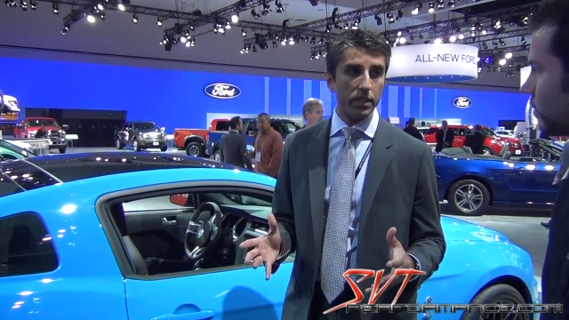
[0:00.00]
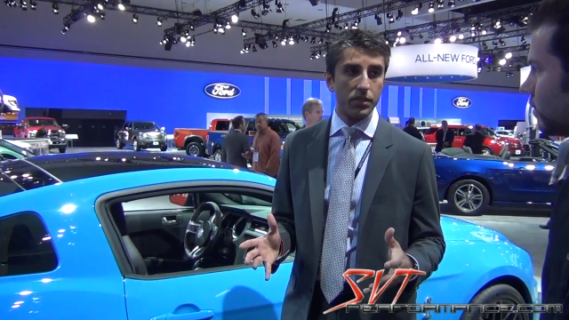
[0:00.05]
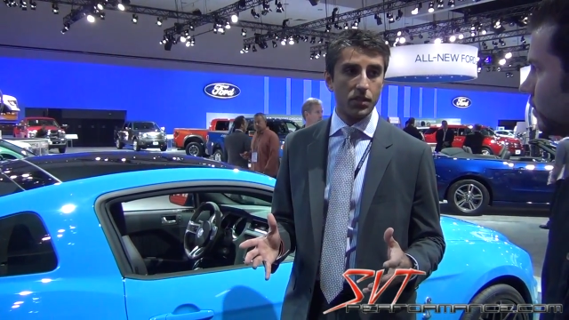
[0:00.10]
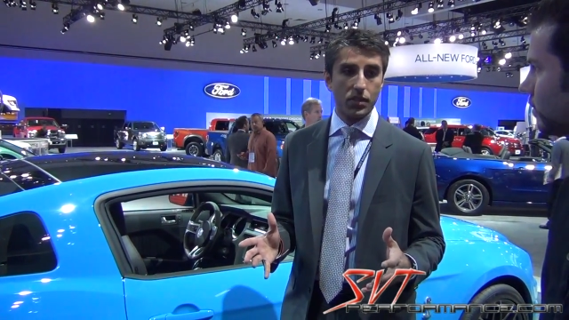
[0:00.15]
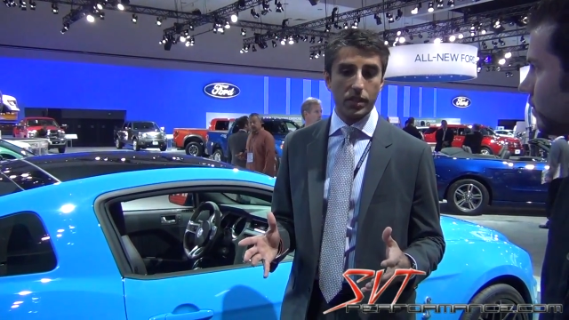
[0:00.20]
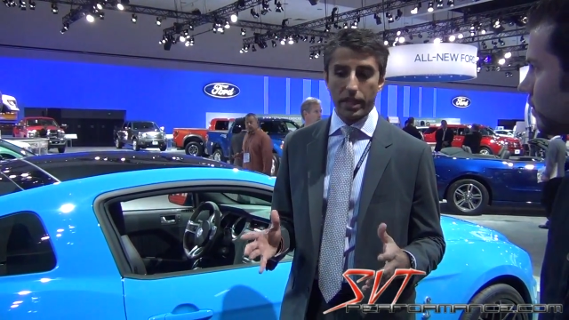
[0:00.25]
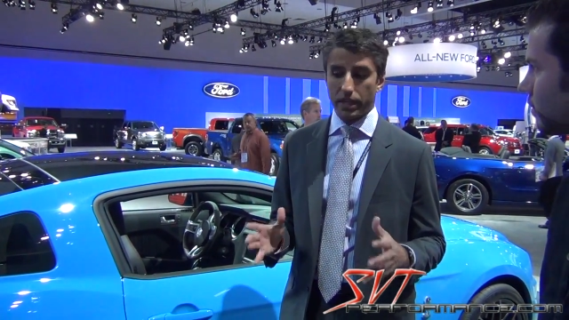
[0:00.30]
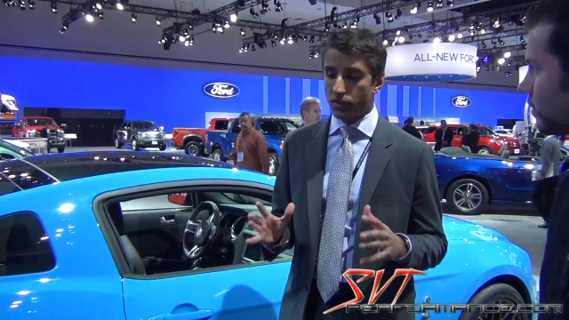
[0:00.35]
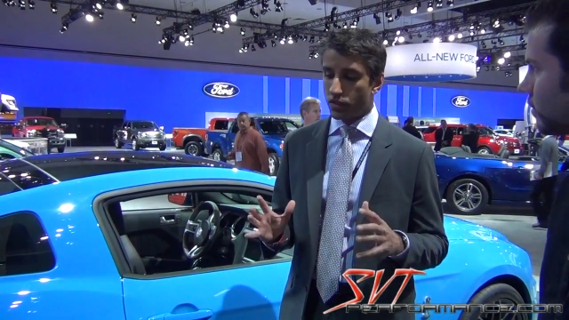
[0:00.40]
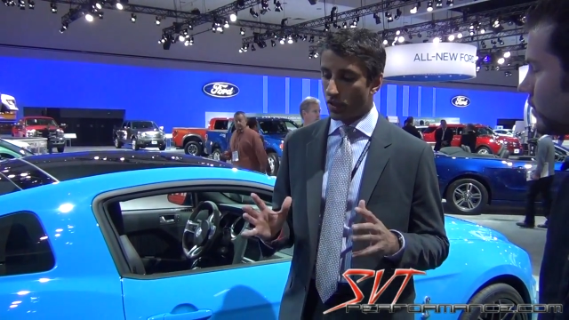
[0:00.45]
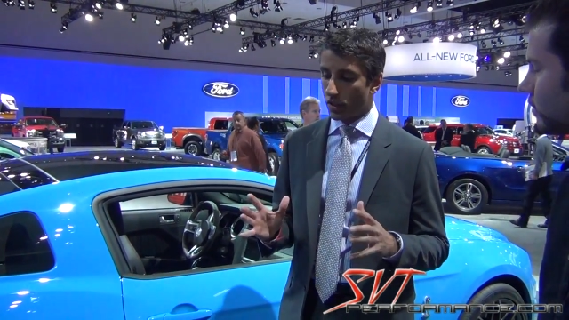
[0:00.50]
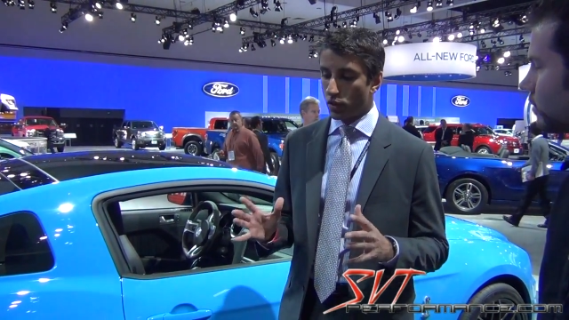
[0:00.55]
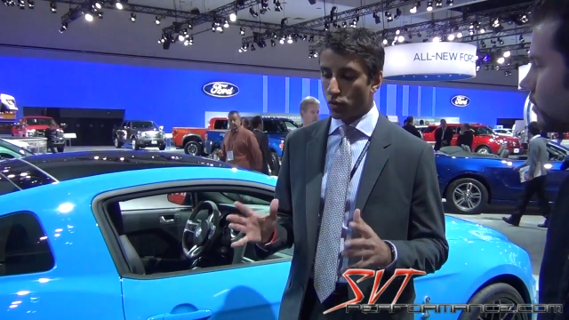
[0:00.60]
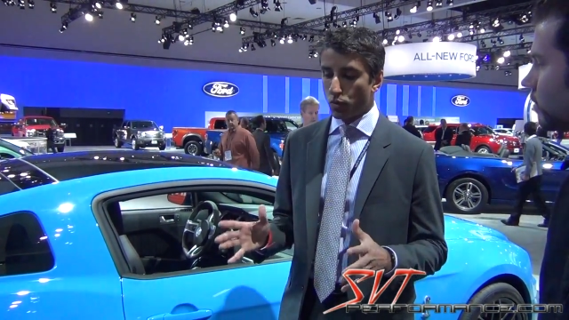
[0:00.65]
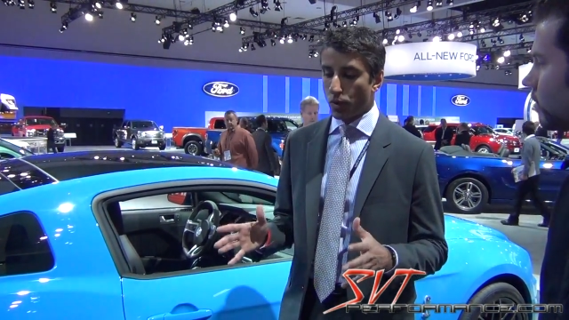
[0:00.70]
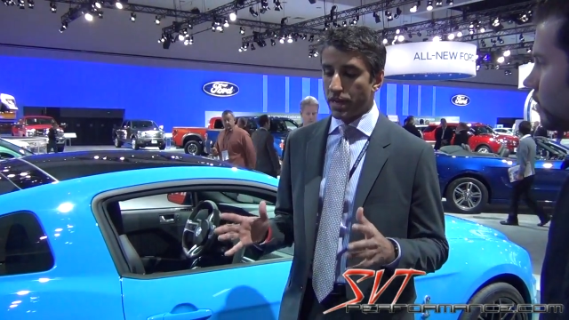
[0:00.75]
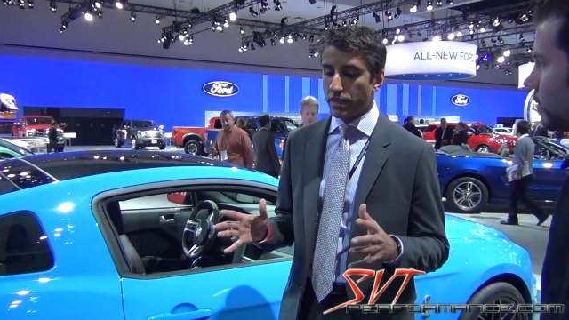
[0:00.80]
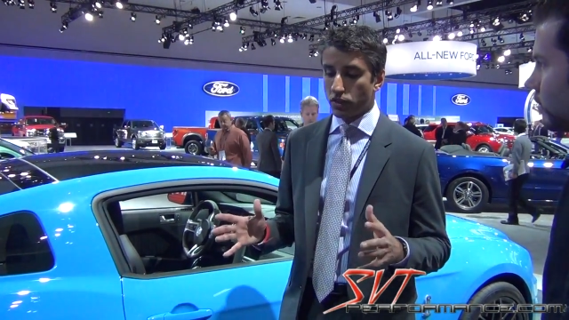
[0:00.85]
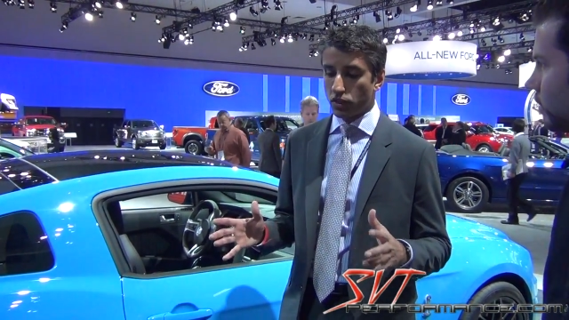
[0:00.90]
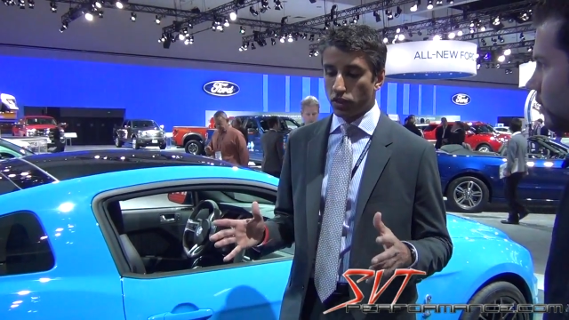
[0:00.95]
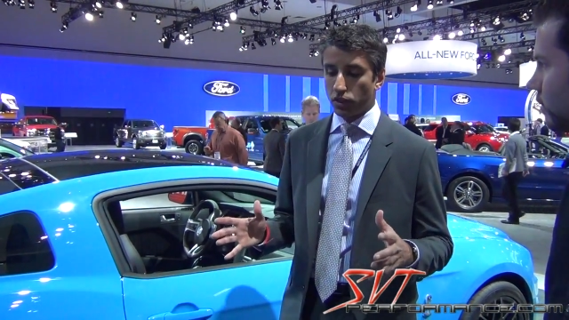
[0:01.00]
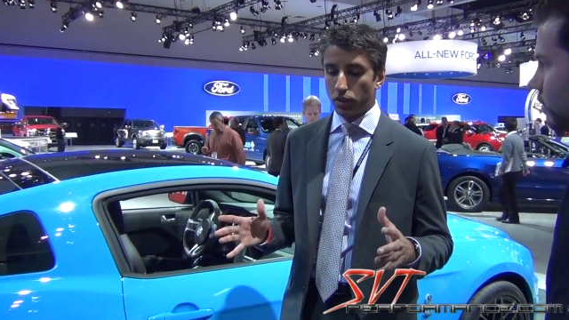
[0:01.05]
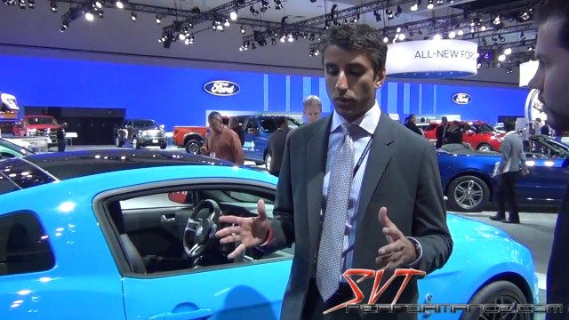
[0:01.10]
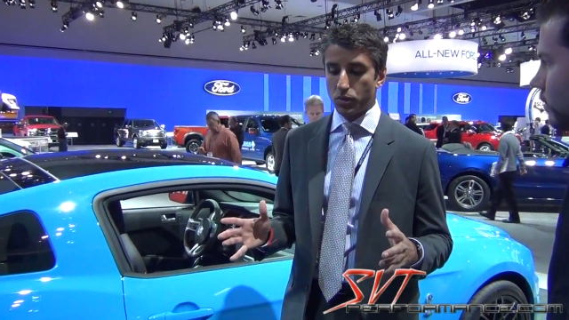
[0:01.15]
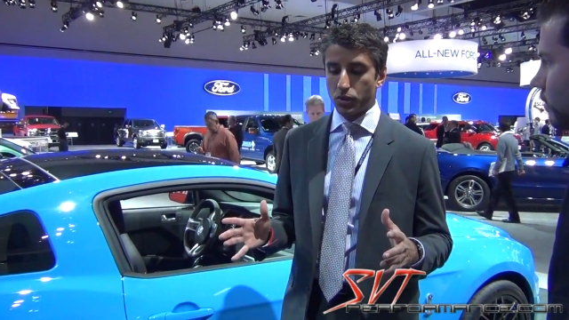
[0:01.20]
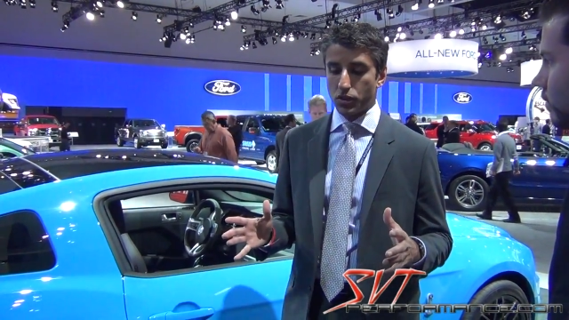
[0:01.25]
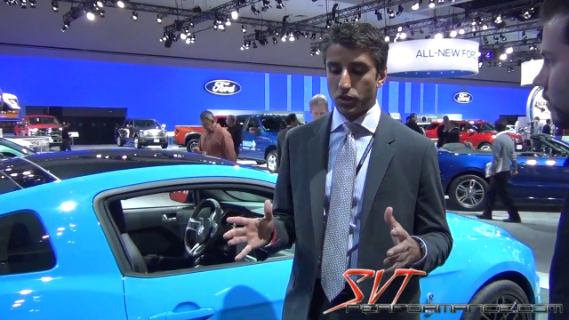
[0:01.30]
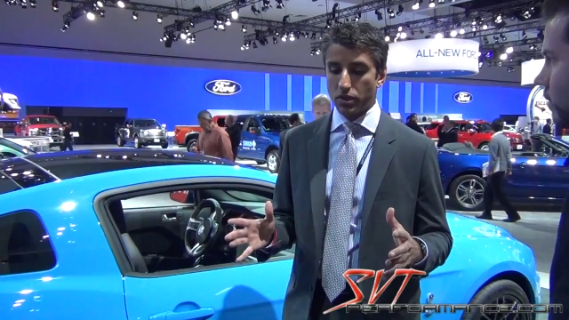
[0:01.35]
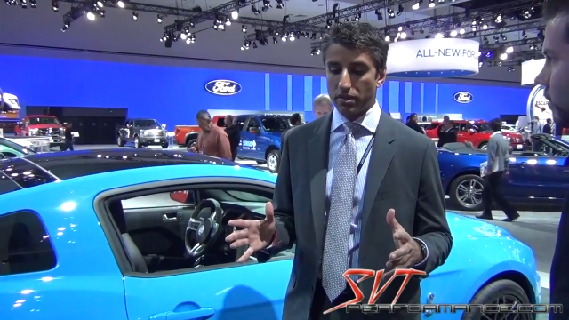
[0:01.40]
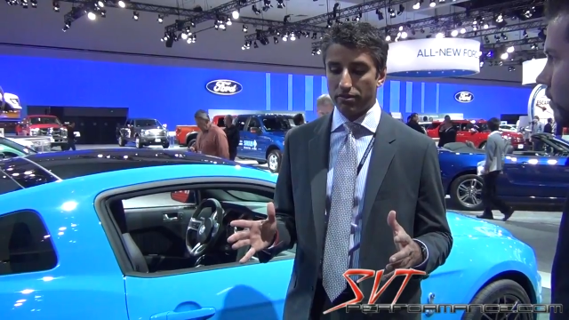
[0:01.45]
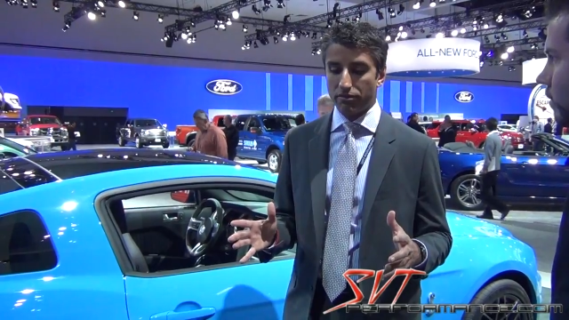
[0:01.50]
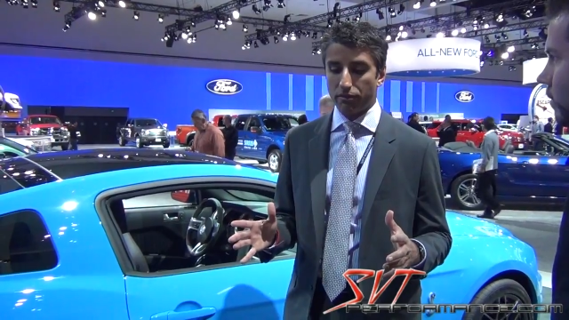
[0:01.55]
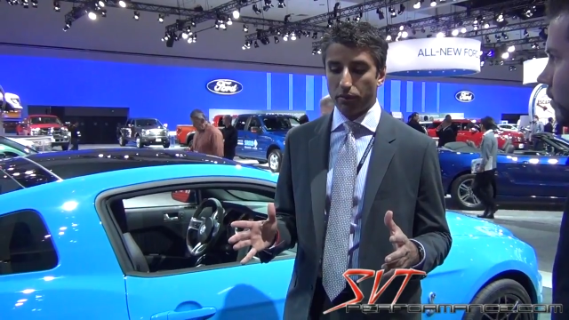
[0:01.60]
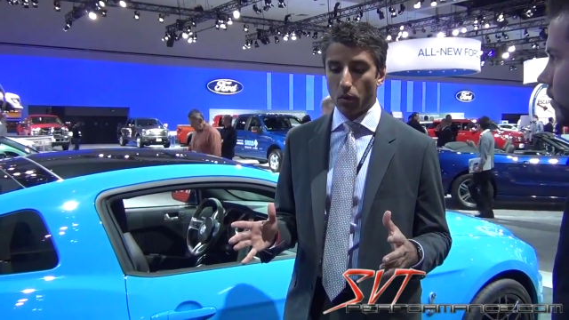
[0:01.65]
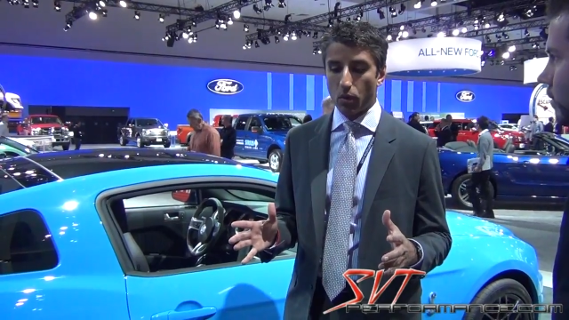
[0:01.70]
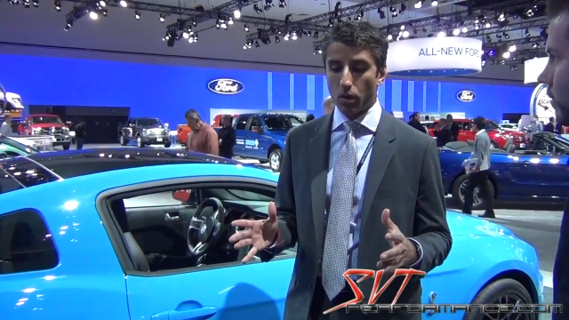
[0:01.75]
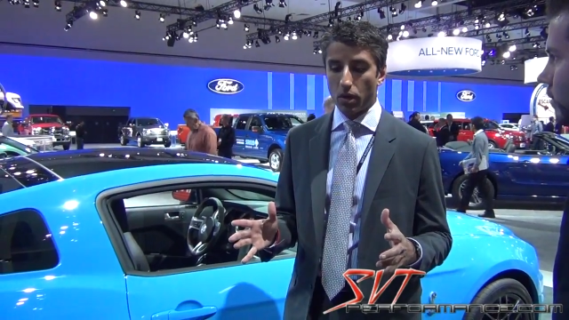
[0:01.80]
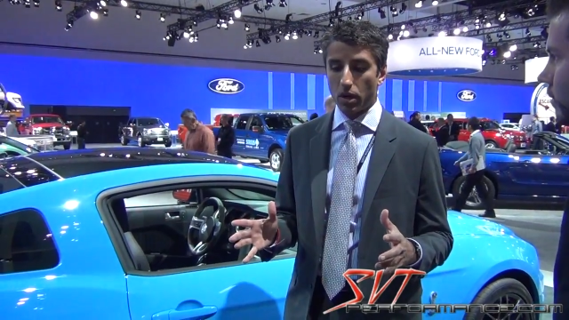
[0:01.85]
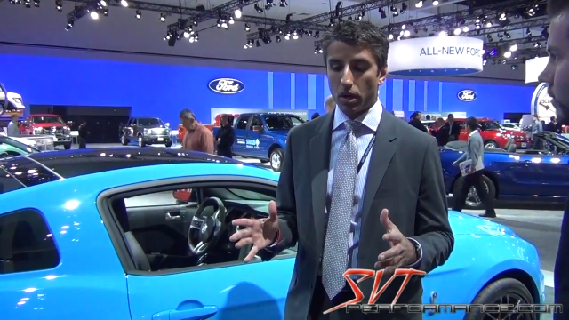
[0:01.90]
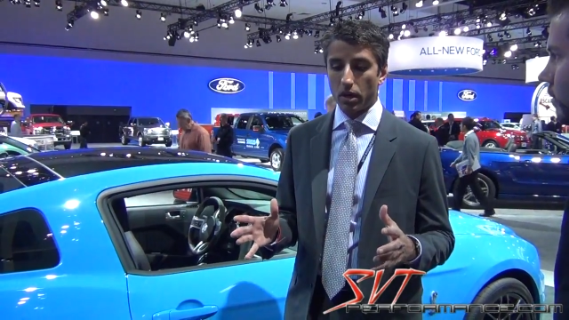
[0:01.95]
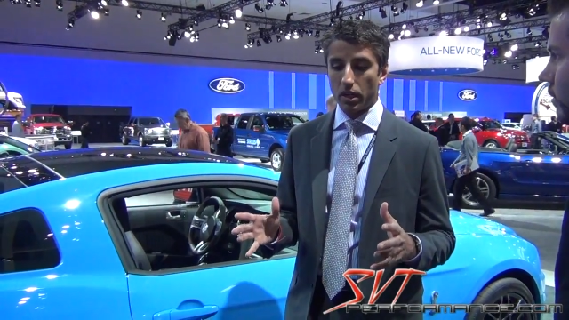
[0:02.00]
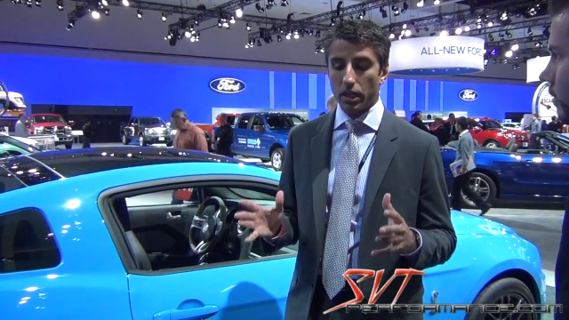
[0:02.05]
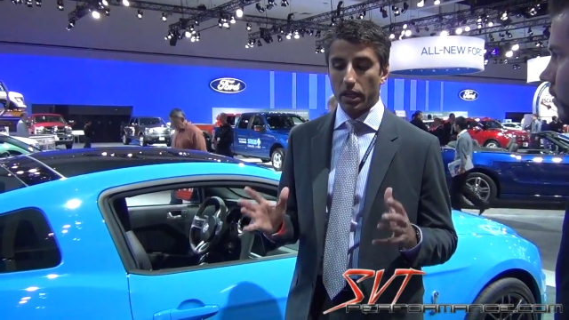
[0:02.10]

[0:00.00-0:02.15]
is it's a great solution for